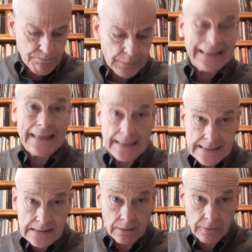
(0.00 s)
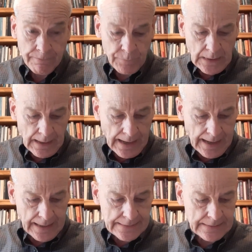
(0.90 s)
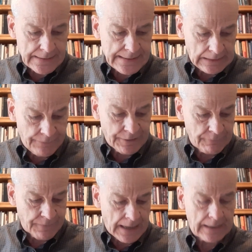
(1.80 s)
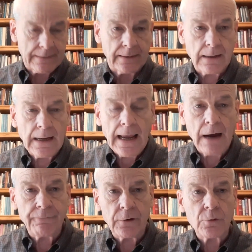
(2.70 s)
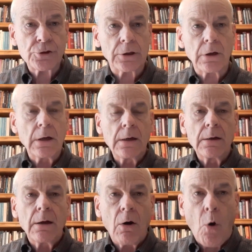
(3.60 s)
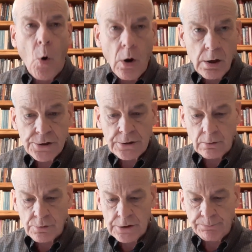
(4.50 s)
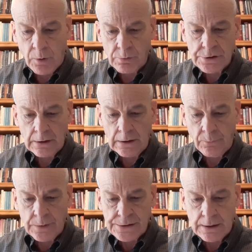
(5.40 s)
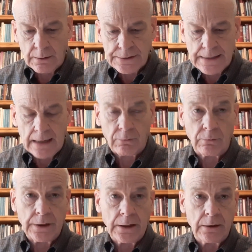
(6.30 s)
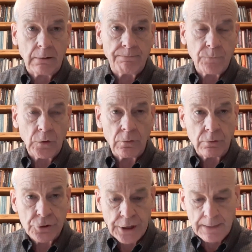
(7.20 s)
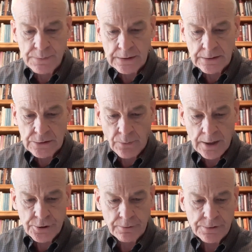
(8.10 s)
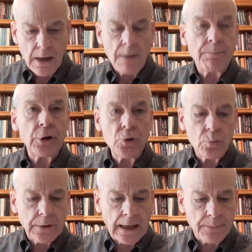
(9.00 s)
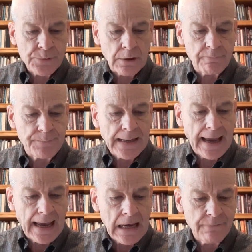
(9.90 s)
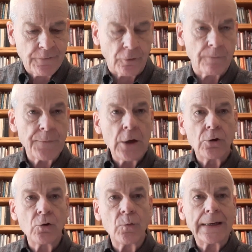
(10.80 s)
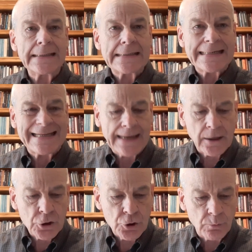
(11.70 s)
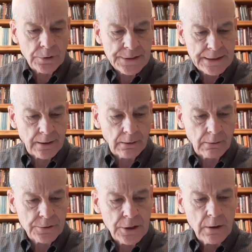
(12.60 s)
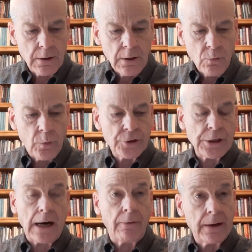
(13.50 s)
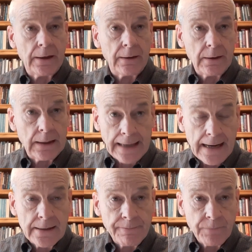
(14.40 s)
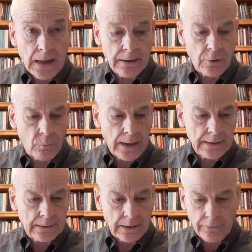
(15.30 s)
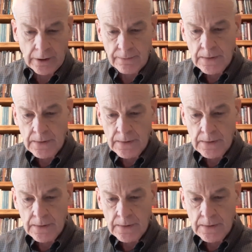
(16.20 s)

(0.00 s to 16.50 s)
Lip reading: But Koestler adds the significant fact that evolution also supposedly results not only in new shapes and structures, but new types of behavior, new instinctual skills, which are innate and hereditary,